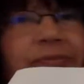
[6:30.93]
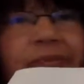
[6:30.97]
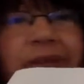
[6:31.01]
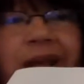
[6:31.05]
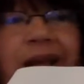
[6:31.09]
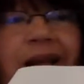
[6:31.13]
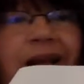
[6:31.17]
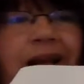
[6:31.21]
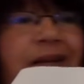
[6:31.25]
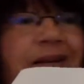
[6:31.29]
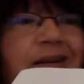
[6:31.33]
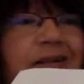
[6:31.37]

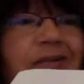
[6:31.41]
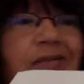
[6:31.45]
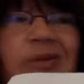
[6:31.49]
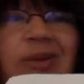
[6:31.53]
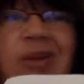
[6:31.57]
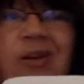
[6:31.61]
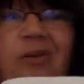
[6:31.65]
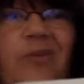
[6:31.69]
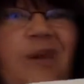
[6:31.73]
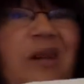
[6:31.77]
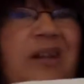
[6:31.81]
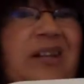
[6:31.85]
and
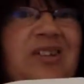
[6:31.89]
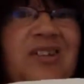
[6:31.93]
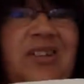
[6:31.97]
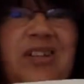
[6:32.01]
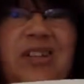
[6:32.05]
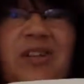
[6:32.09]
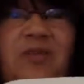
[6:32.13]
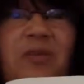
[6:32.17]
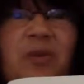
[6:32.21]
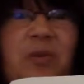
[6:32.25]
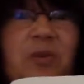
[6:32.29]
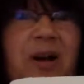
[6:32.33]
rearrange
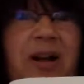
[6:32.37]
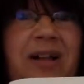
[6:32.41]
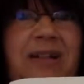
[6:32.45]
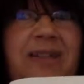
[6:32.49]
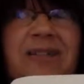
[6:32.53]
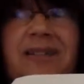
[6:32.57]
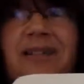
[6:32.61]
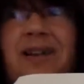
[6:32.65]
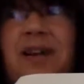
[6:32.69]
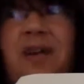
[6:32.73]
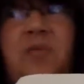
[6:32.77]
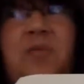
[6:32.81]
it if you want.
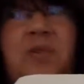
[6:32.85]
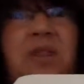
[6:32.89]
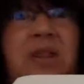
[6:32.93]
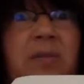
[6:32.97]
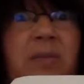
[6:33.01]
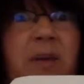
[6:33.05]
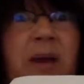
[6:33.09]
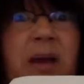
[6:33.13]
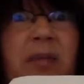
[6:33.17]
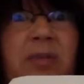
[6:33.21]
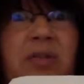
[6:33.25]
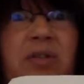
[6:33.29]
Start with the
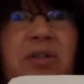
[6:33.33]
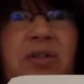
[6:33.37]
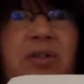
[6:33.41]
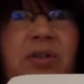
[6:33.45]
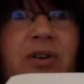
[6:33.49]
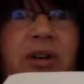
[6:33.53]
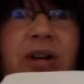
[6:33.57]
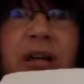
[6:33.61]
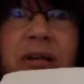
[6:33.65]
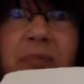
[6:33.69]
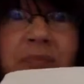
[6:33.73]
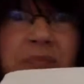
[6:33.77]
Bible
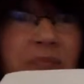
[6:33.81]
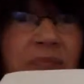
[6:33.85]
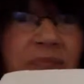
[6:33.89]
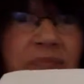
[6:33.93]
story.